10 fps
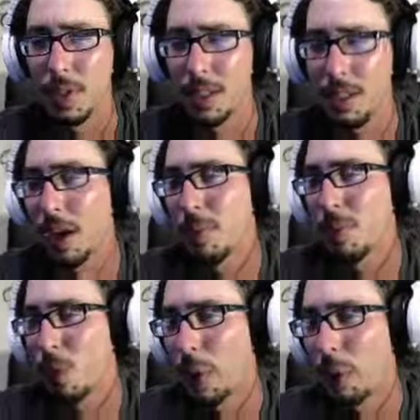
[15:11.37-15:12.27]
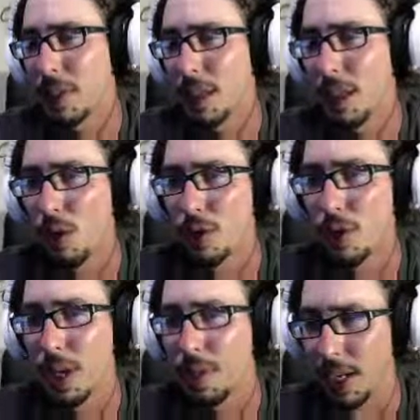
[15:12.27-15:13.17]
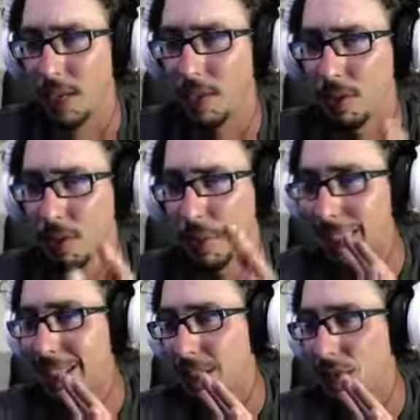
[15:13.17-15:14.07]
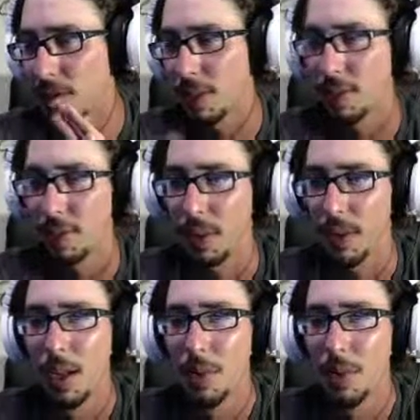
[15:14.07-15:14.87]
types of weapons that they use, and every character plays a little differently,